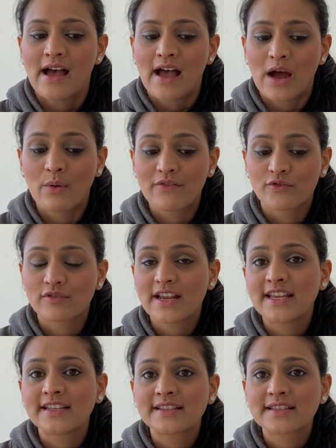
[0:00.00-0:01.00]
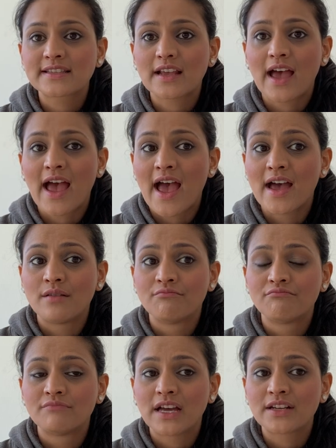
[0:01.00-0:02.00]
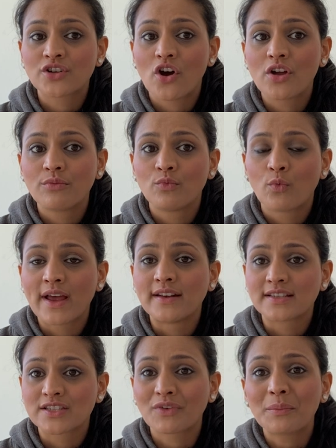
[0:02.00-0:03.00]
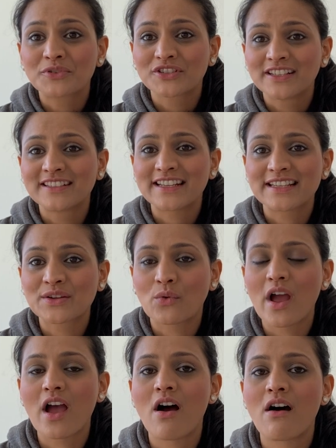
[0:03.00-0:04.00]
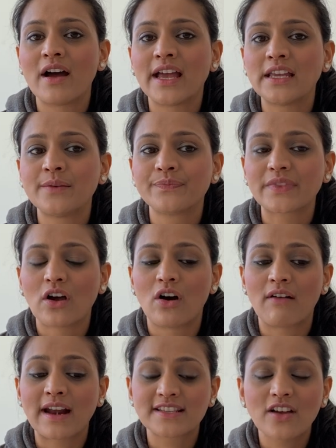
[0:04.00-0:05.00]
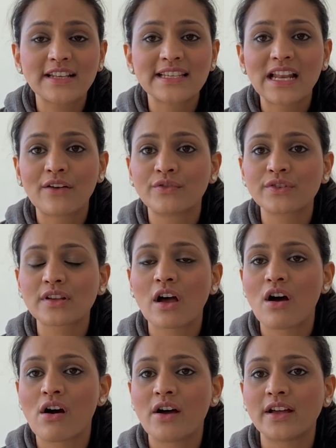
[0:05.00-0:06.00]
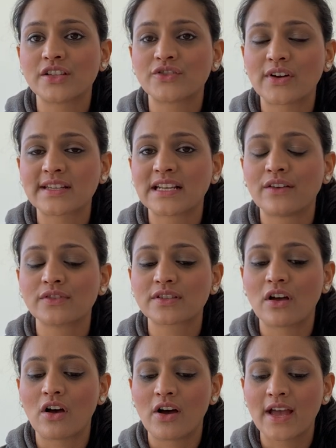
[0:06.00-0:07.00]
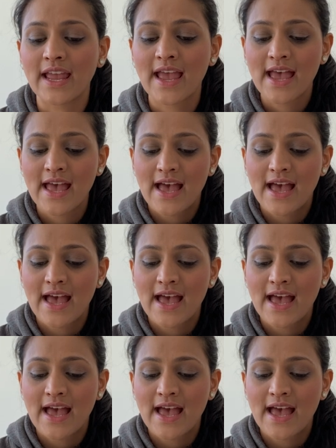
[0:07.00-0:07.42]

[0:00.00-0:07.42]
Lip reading: However, it is a time when disruption is quite high, our anxiety levels are high, our stress levels are high.